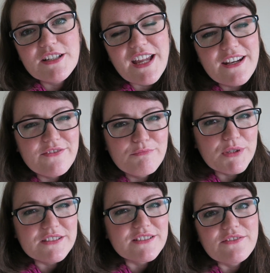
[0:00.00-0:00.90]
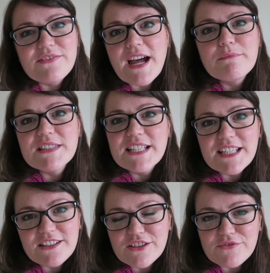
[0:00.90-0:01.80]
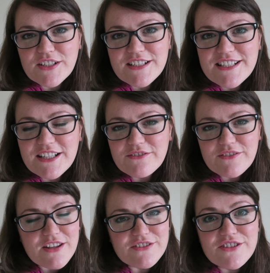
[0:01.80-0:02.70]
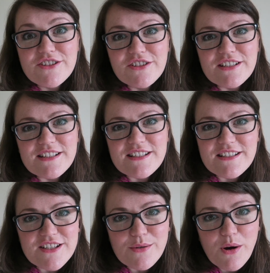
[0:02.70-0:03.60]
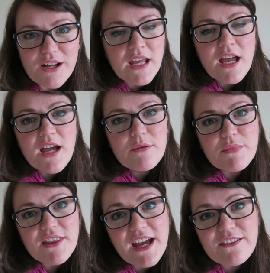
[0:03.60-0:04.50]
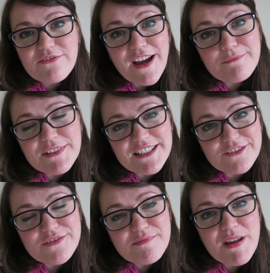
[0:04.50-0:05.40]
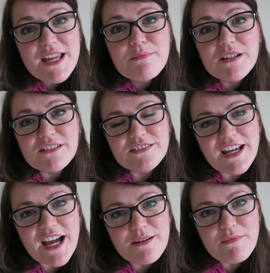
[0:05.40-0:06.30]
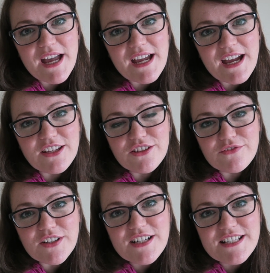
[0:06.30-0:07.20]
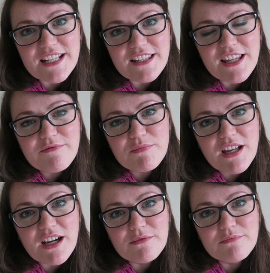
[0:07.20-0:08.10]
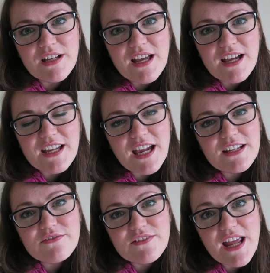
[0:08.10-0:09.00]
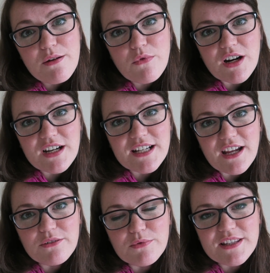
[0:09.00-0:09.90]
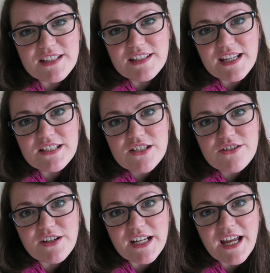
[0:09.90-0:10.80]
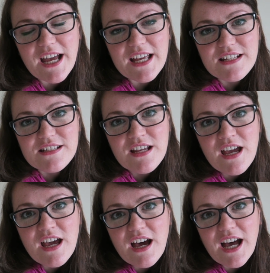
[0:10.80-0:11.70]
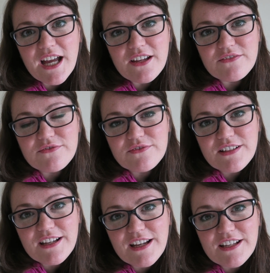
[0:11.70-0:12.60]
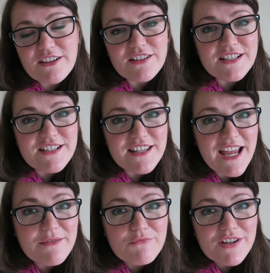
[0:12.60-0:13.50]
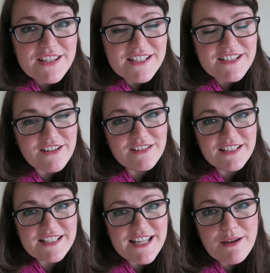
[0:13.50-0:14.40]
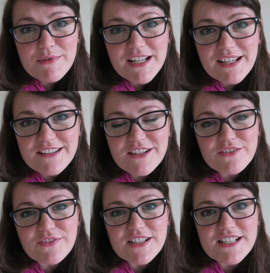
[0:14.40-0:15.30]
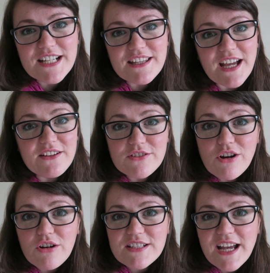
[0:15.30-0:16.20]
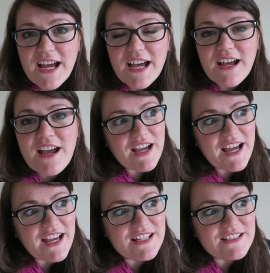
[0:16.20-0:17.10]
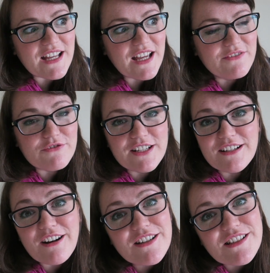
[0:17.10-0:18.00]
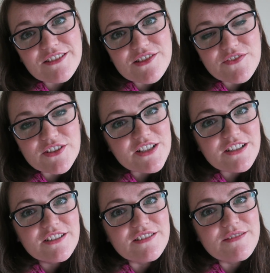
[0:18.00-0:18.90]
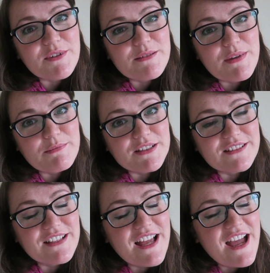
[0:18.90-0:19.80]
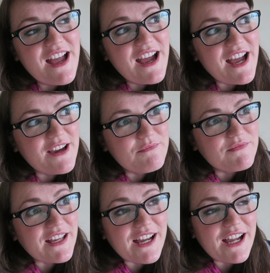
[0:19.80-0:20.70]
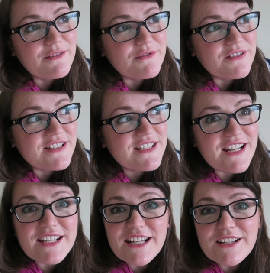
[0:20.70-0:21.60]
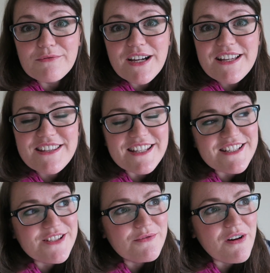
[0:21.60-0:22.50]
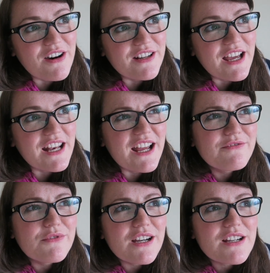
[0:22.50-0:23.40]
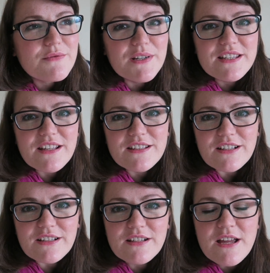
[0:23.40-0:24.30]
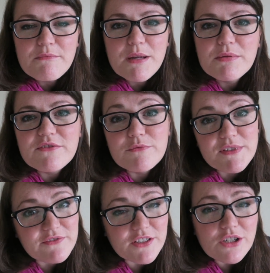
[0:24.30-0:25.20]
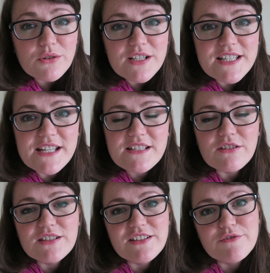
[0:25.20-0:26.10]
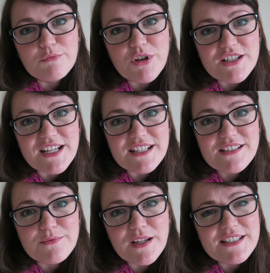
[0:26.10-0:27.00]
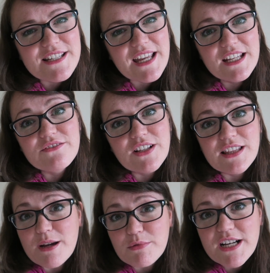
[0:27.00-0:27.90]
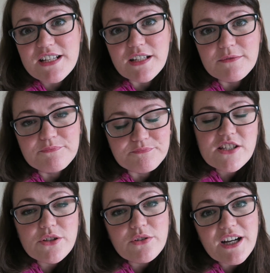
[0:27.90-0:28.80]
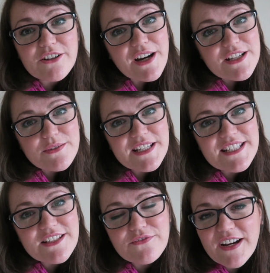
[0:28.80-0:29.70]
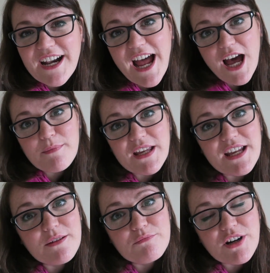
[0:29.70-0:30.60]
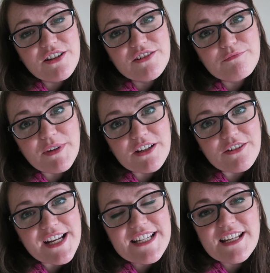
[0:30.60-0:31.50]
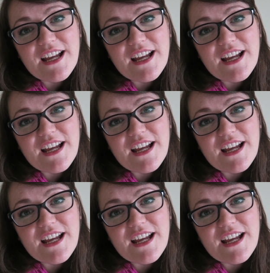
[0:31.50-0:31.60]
You kind of build a family at university of other students and so on. But that family, those people that I met at university, they've become a kind of network now within the industry, and I've encouraged them with external examining at the university that I've taught at, and I've written articles for journals with people that I was studying with and so on. And I've worked with other people from different courses on different projects, as well as a kind of collaboration. So I graduated very happy and proud of my grade.